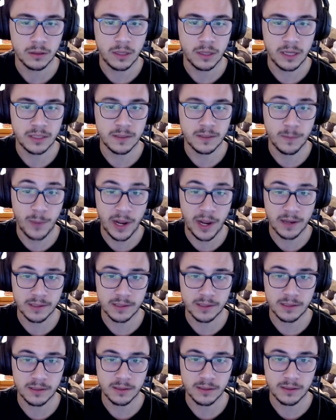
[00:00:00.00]
It's the
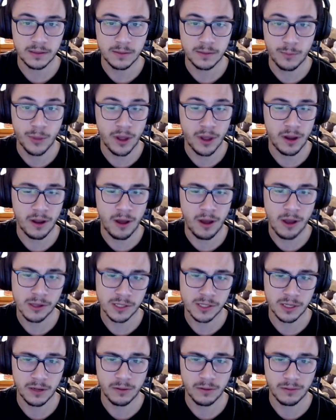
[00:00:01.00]
best. But
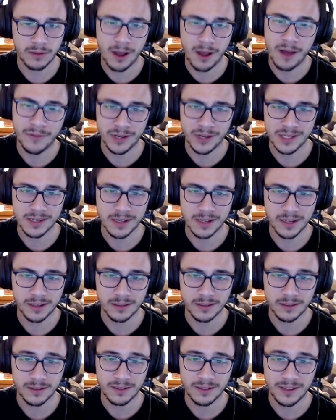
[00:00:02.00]
also, obviously,
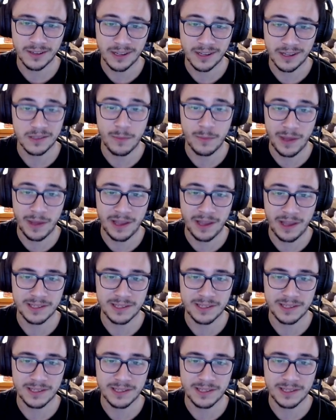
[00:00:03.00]
it's the best.